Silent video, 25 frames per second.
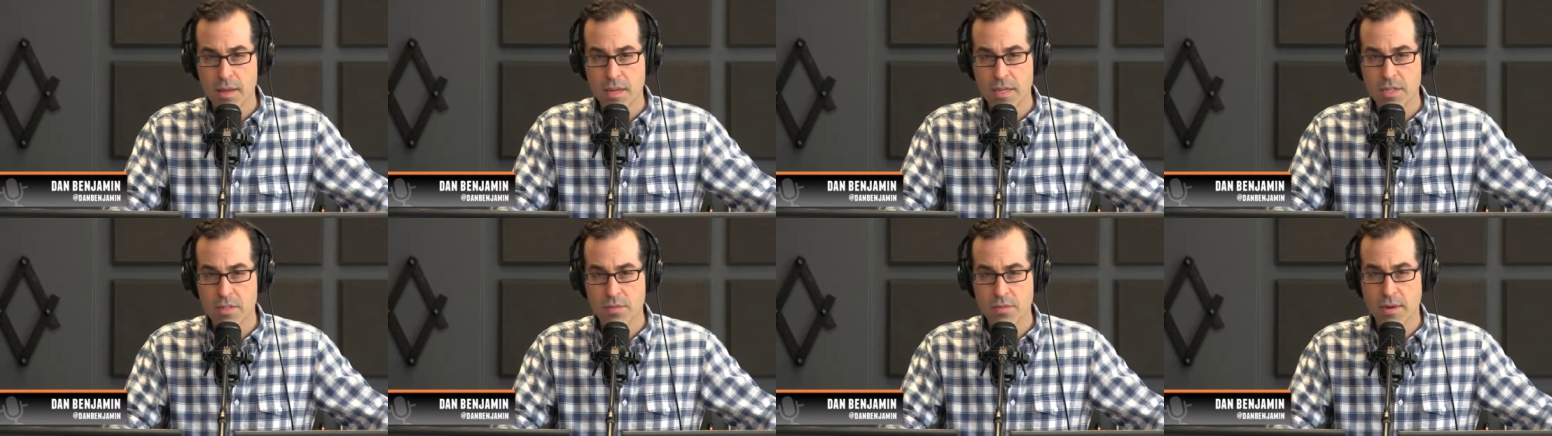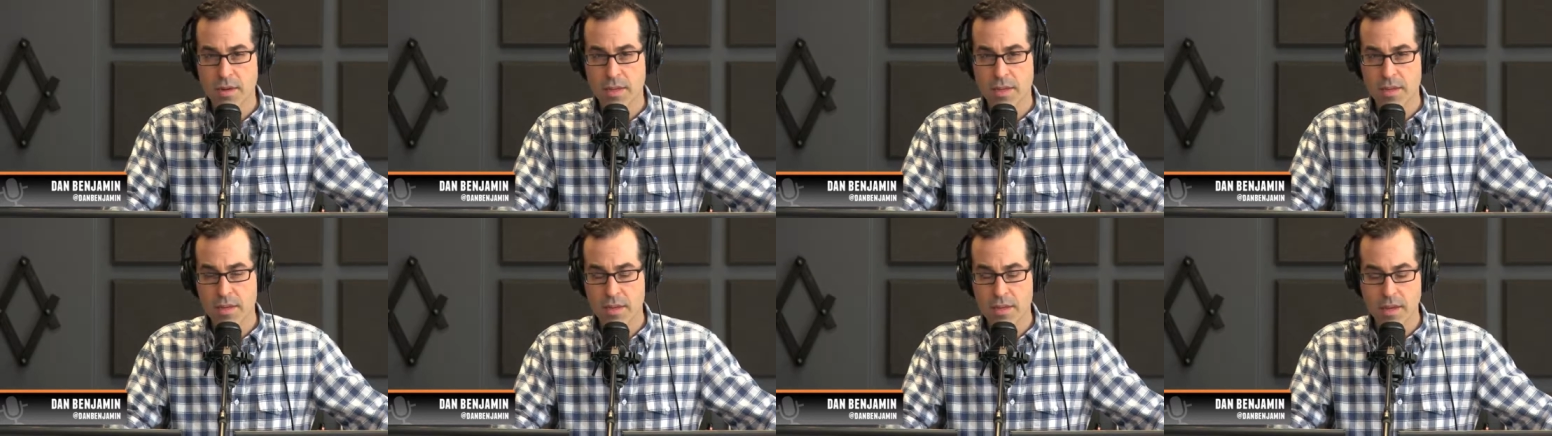He's
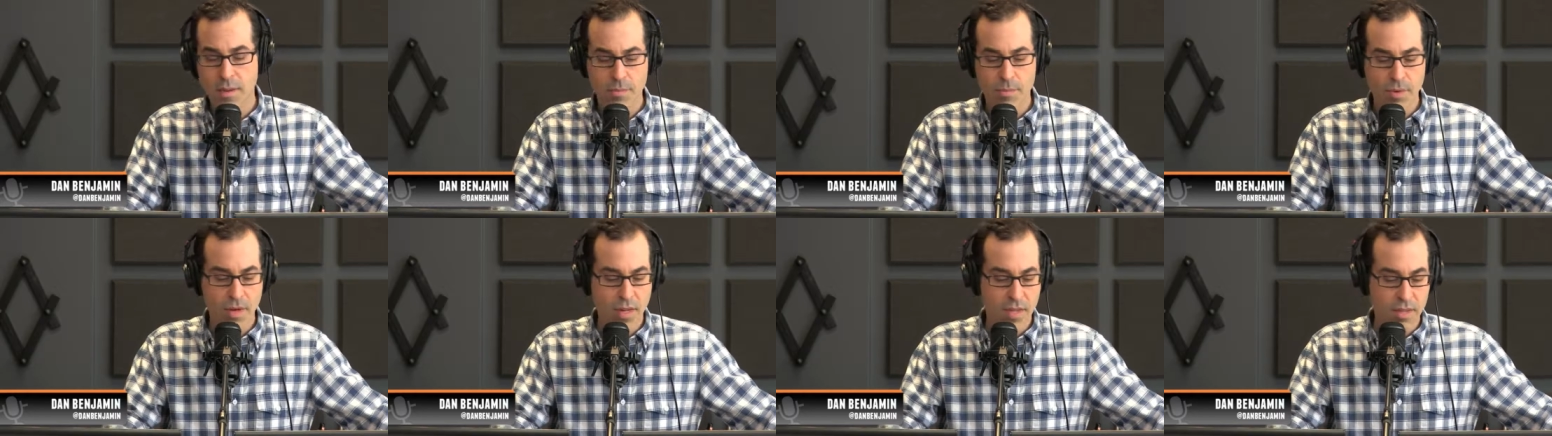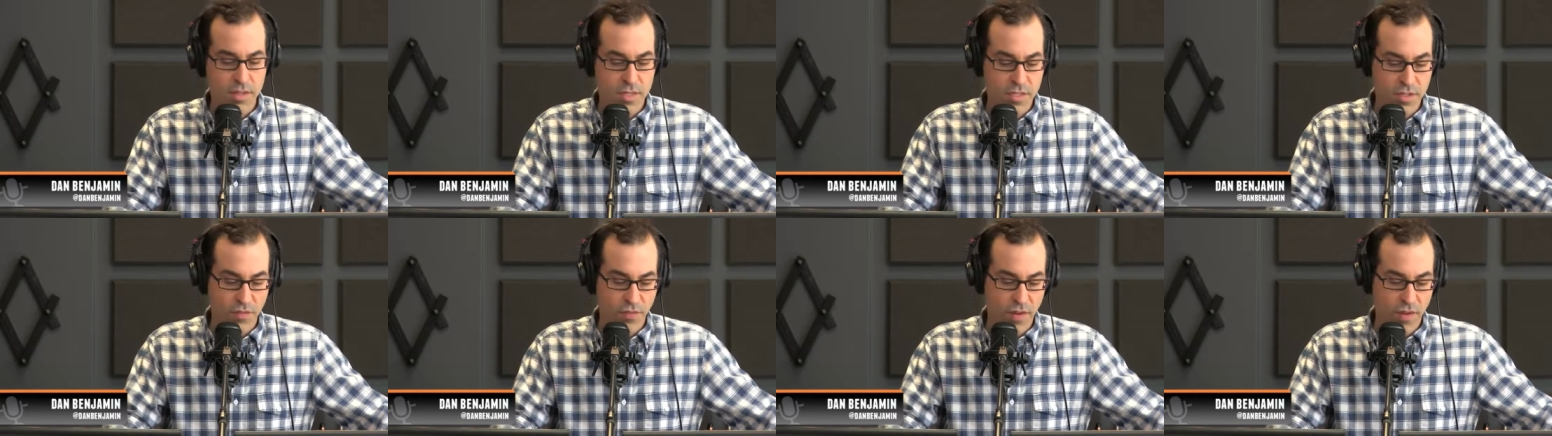running a company
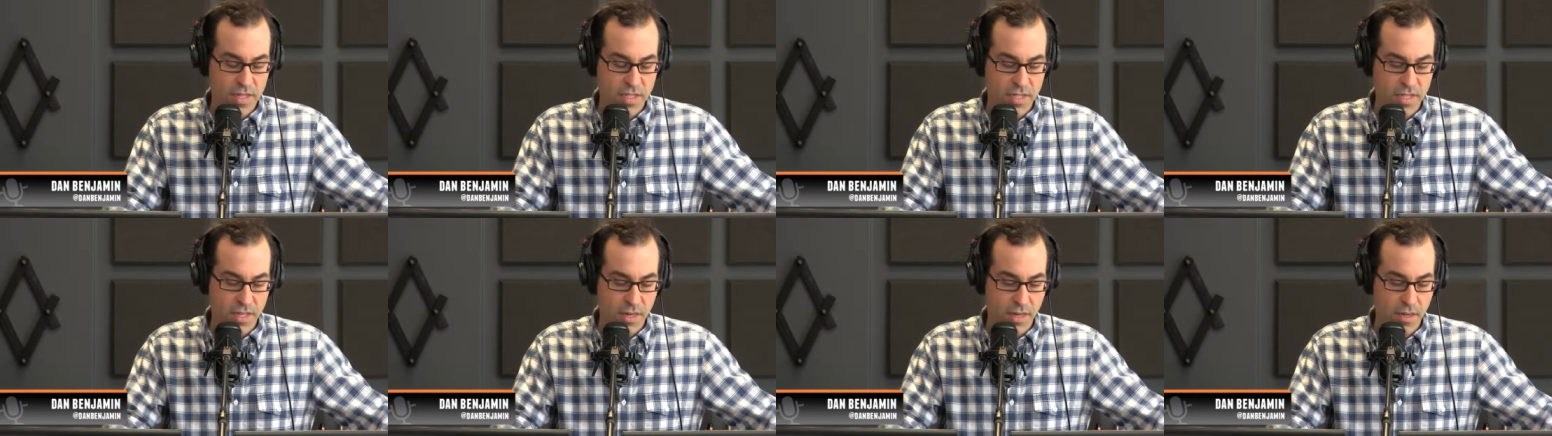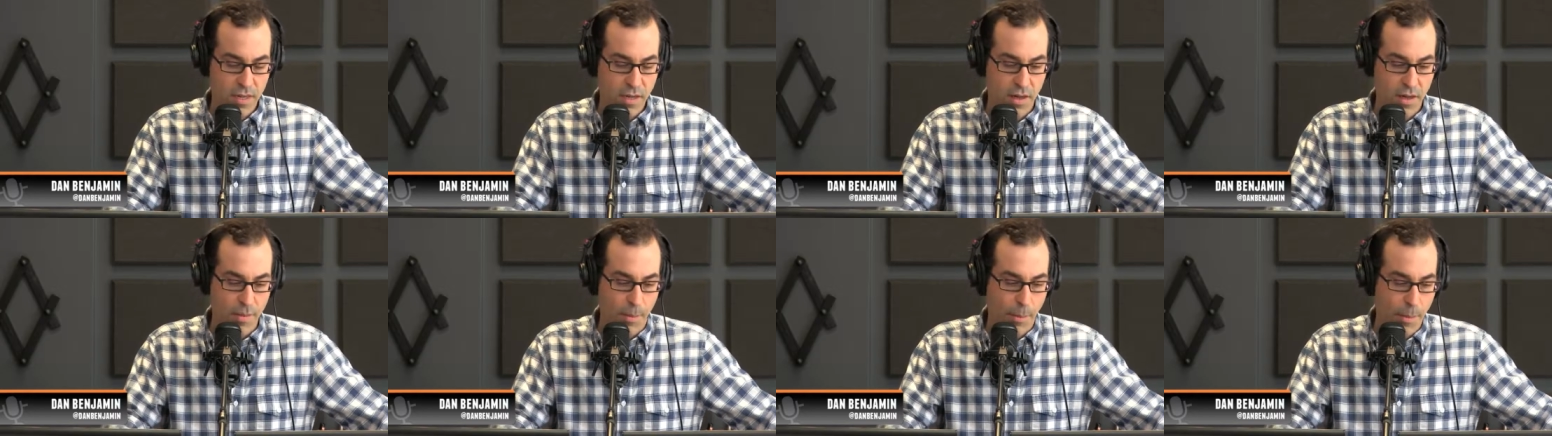that's
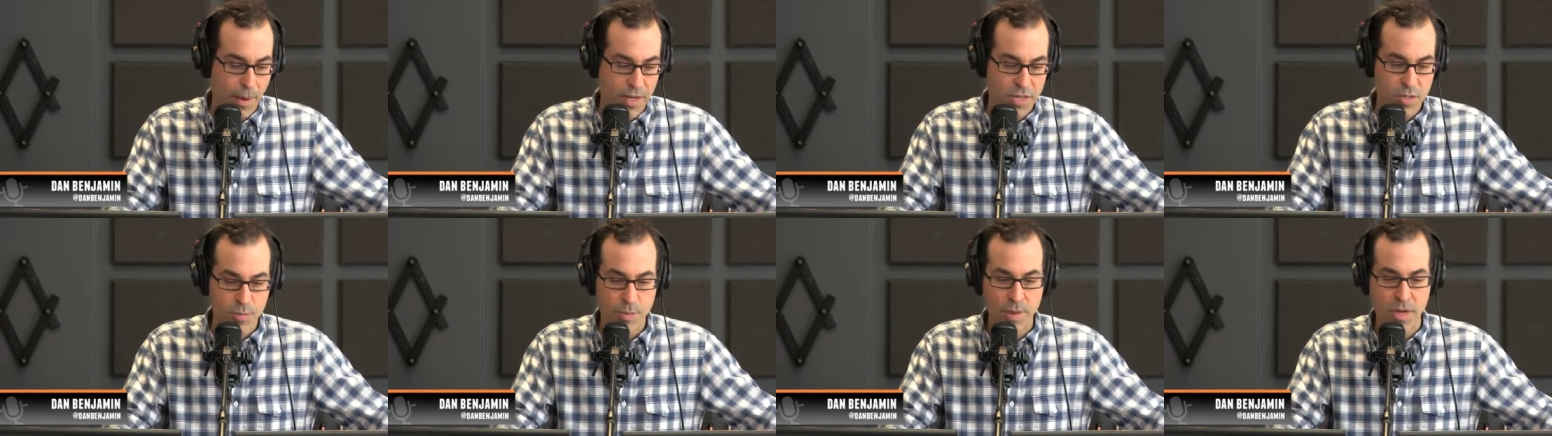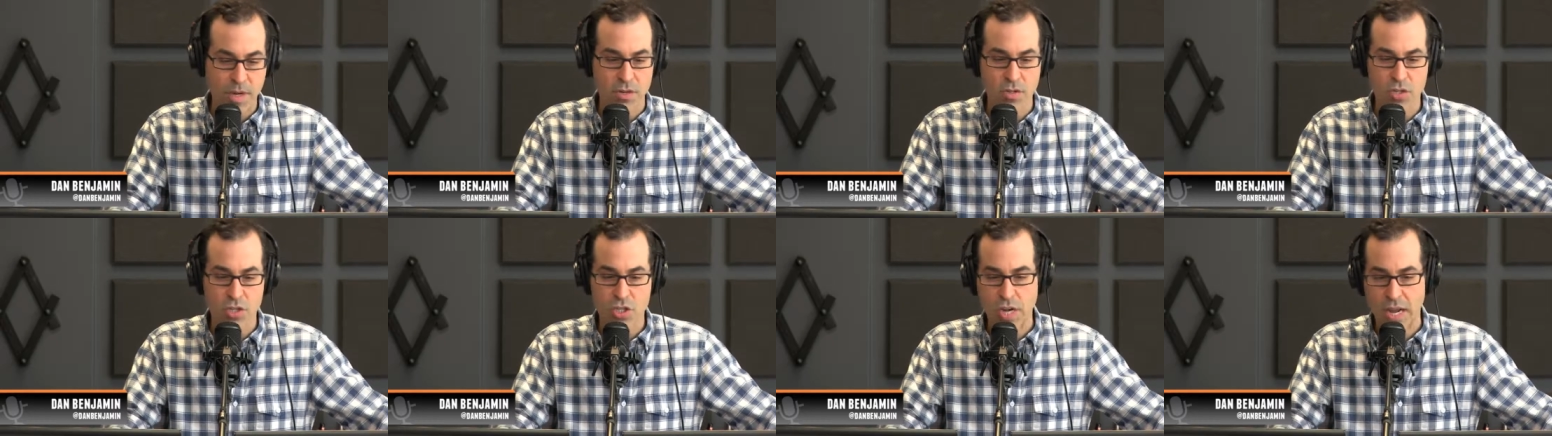facing a much
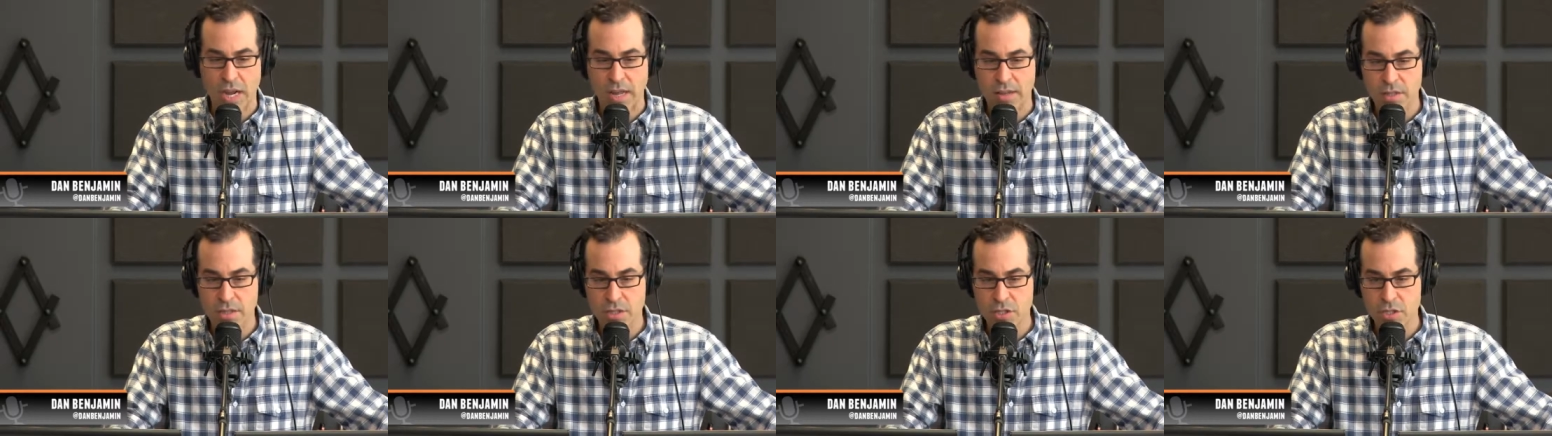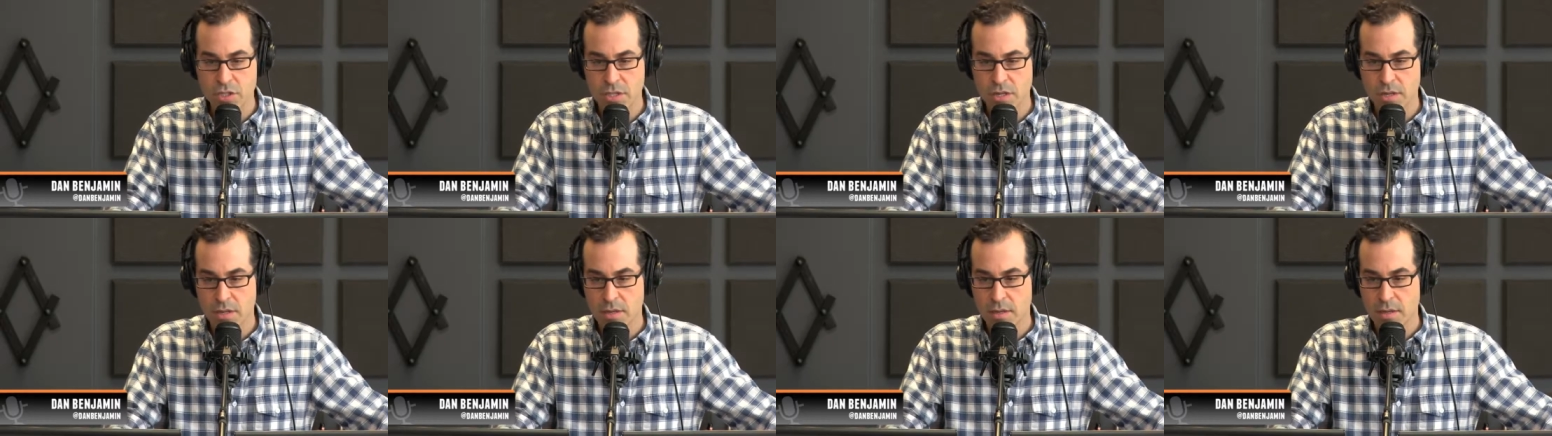bigger
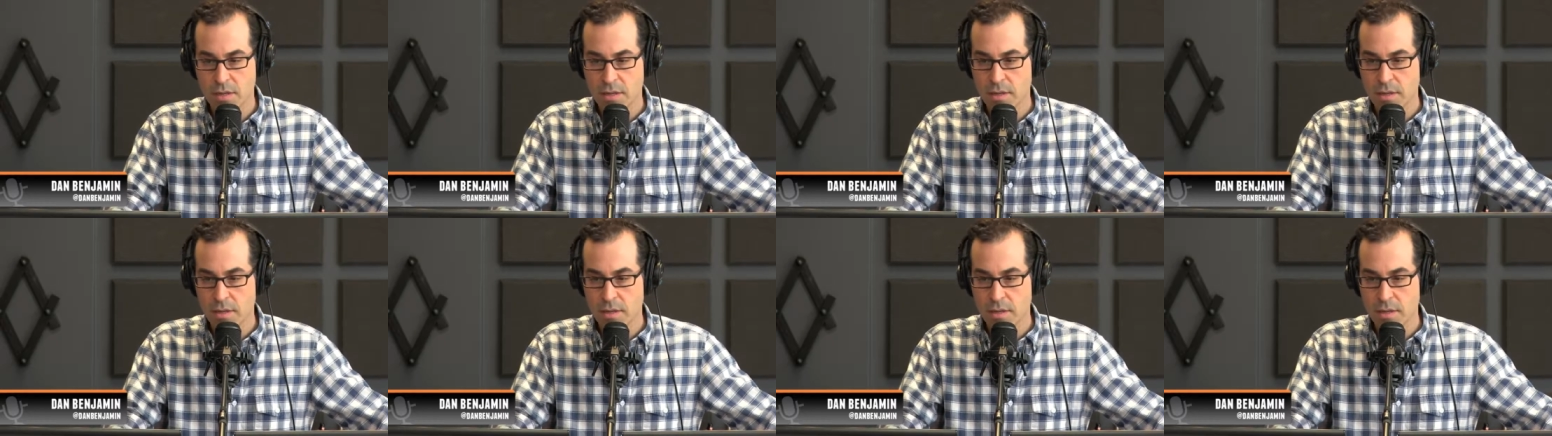challenge,